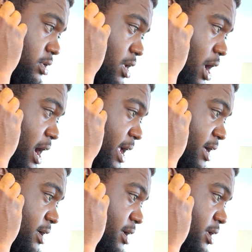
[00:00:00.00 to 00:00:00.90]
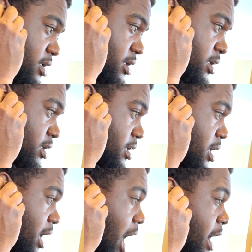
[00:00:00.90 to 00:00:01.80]
All right, cuz.
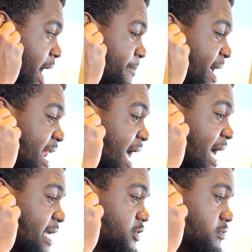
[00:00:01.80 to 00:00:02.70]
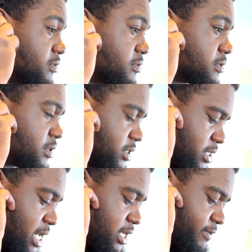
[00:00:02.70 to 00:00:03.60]
All right, bet. I got you. Shit,
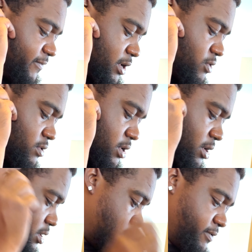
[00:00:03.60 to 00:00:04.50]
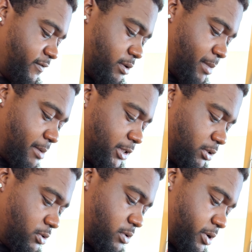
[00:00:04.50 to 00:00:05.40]
that nigga finna go on the hall. Finna buy me
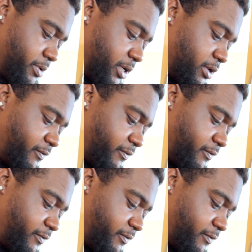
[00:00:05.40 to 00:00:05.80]
some earrings.